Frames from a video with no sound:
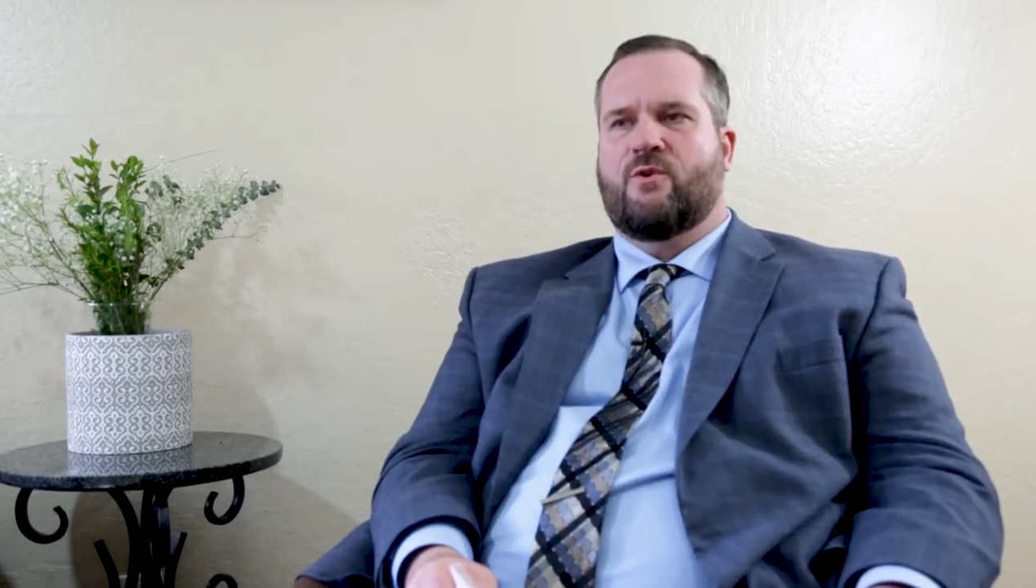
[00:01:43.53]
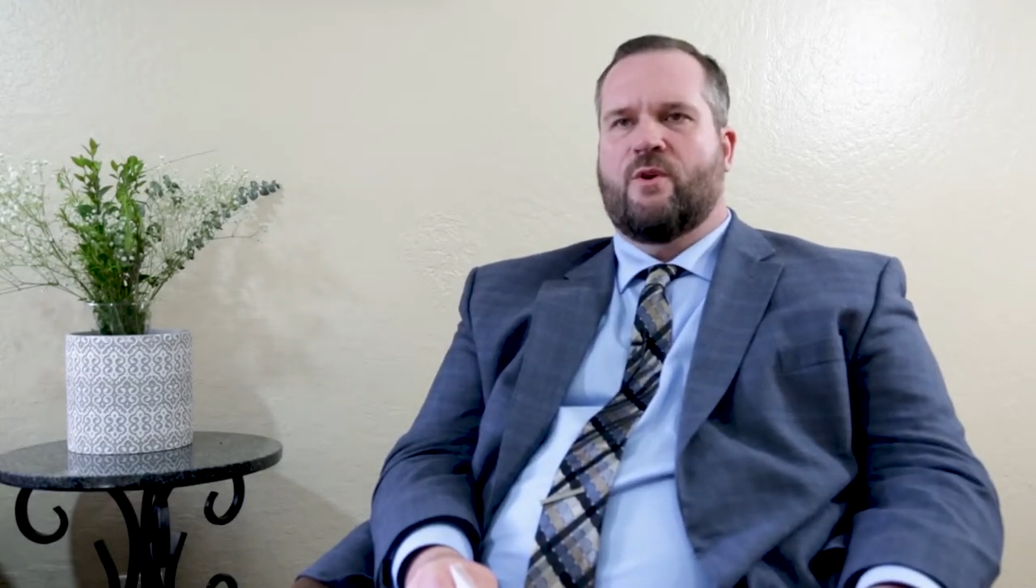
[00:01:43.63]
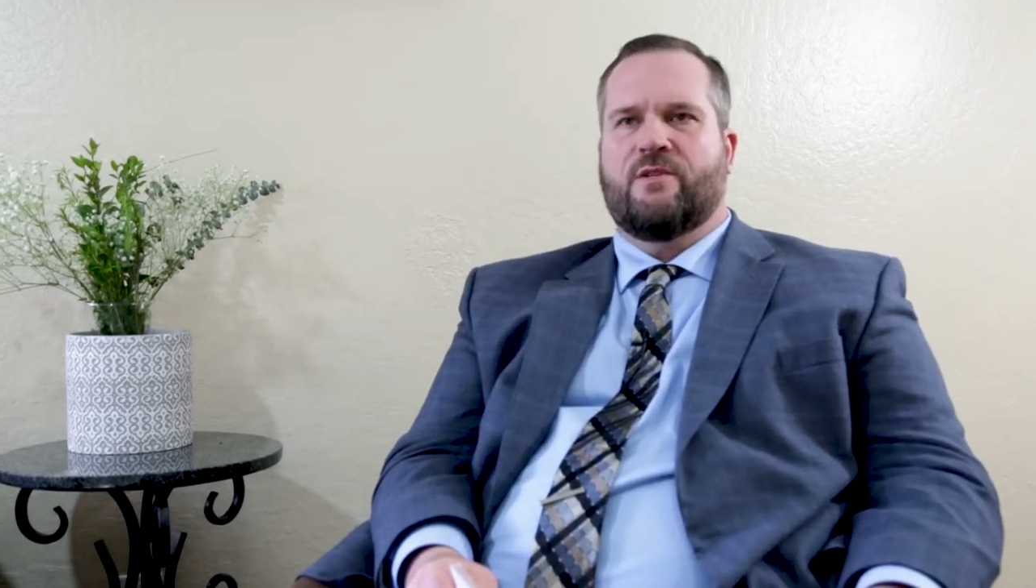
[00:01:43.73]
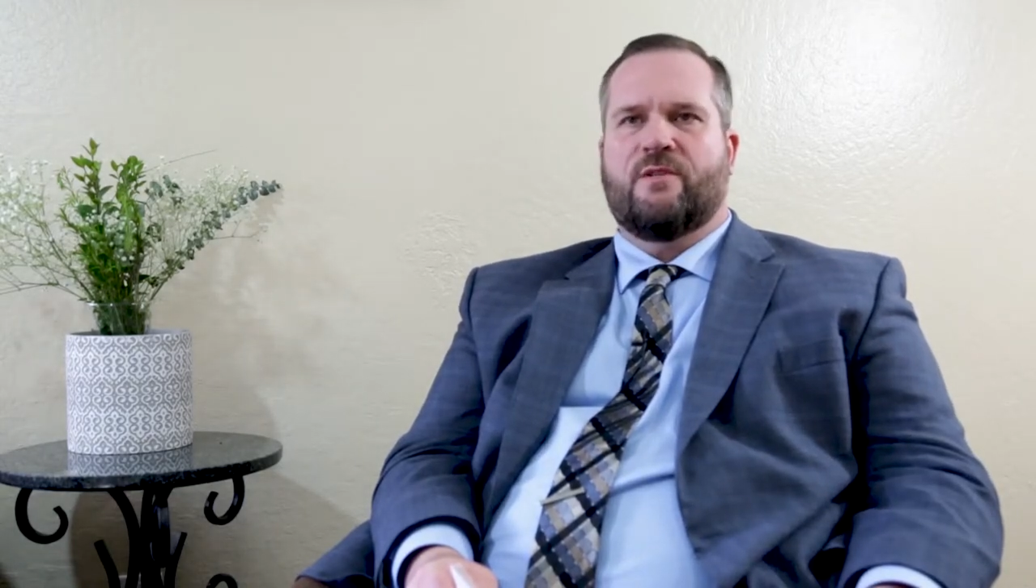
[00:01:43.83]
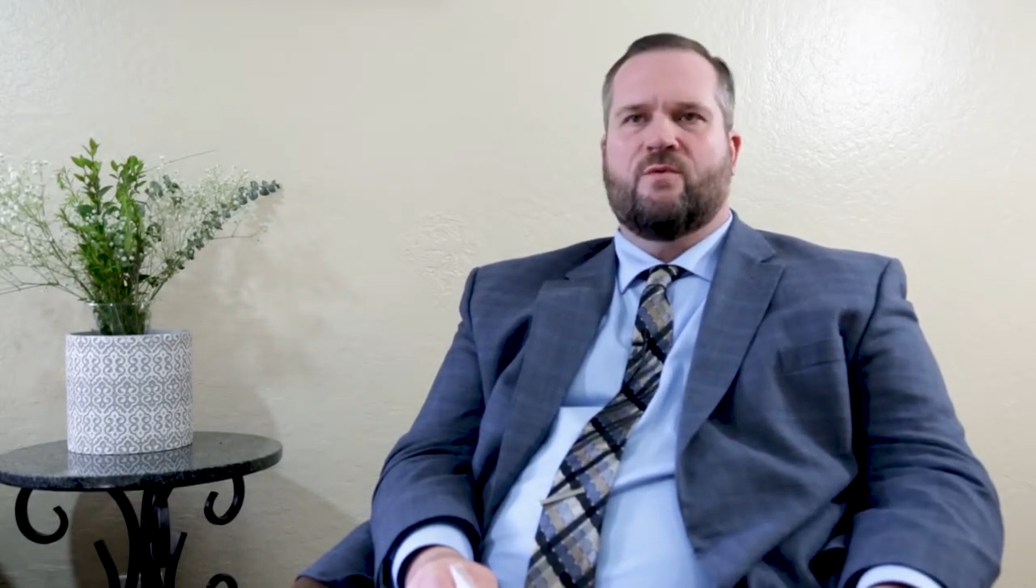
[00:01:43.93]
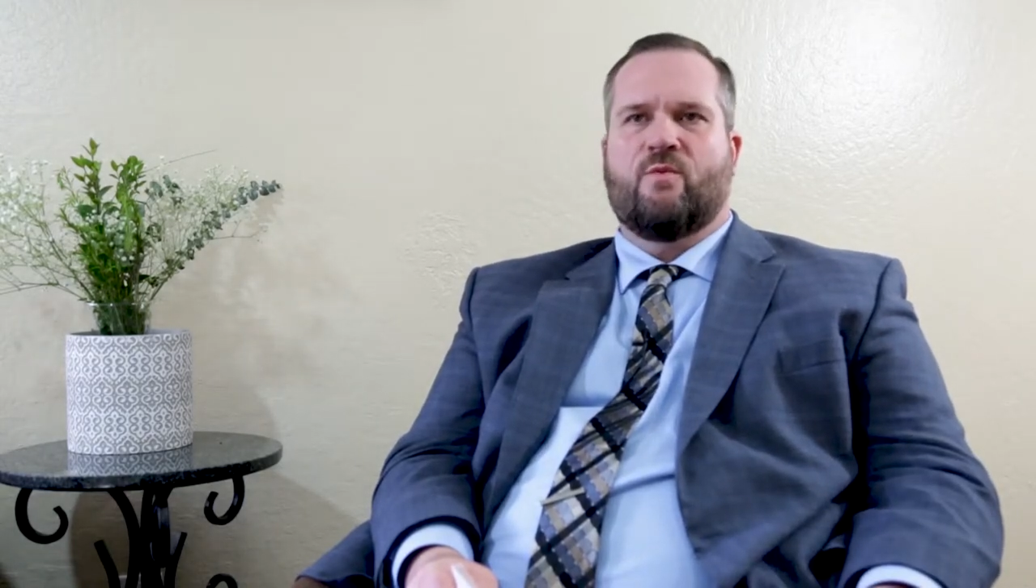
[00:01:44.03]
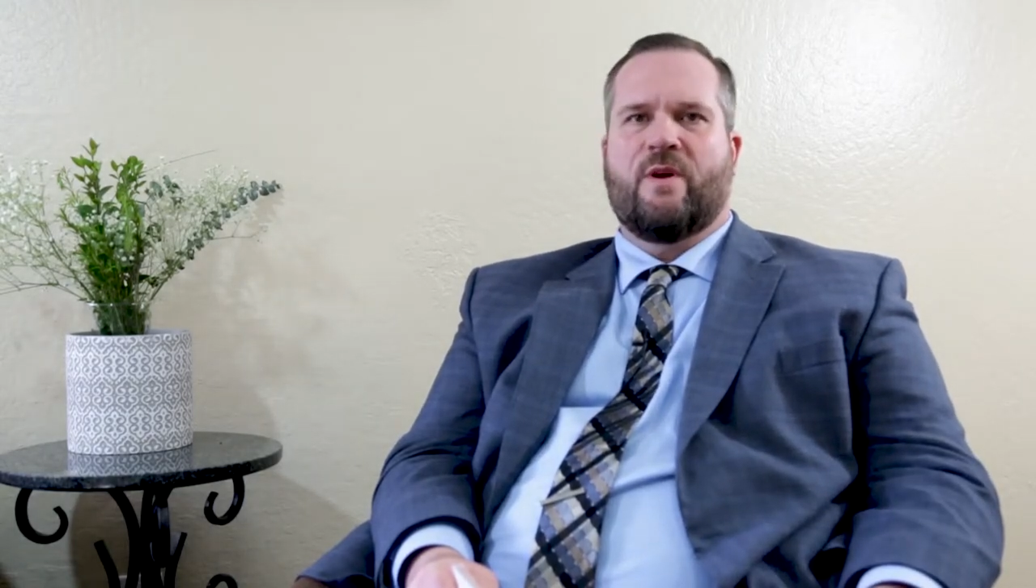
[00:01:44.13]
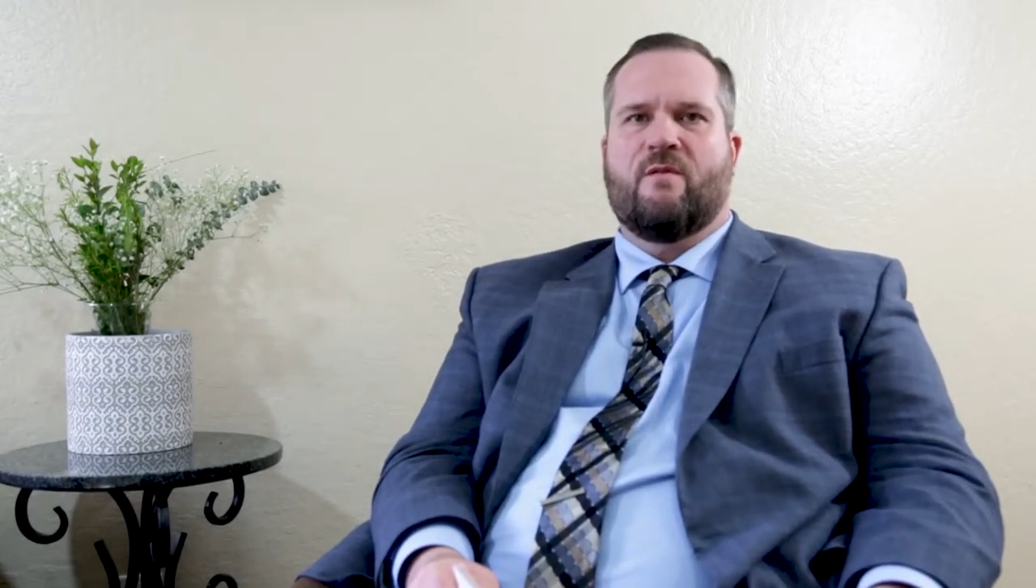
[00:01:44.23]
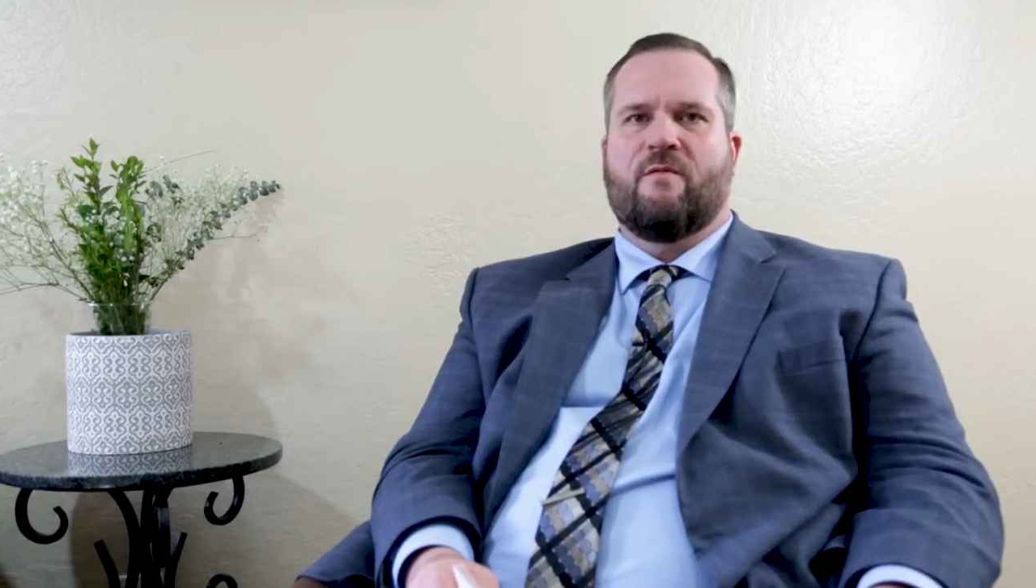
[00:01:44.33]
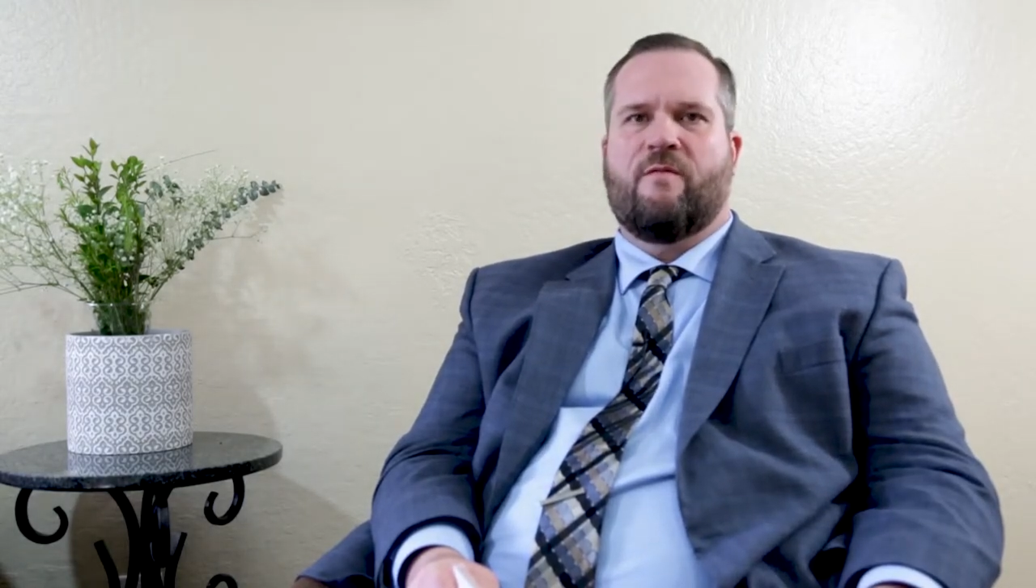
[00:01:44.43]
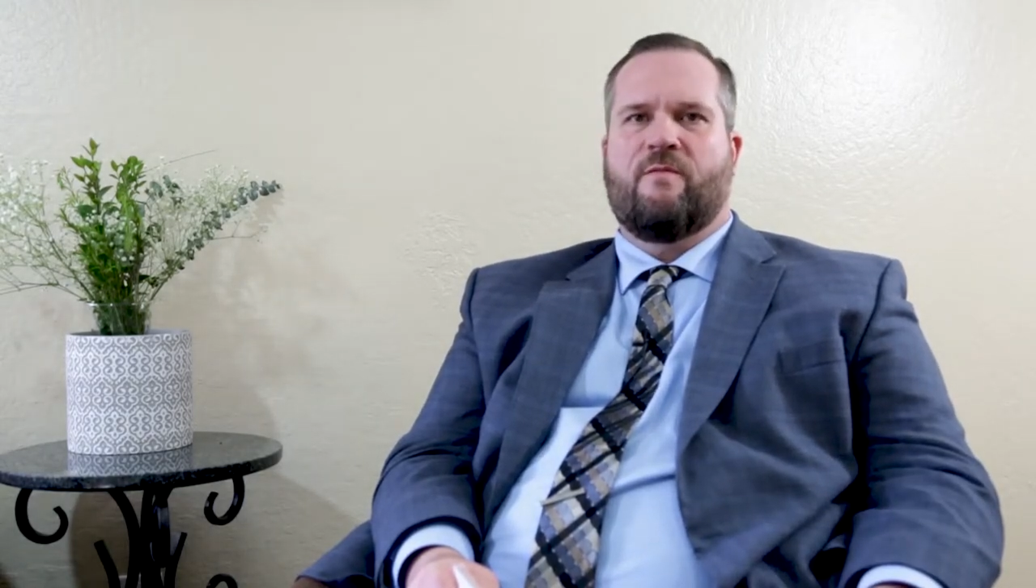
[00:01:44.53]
Christians, we don't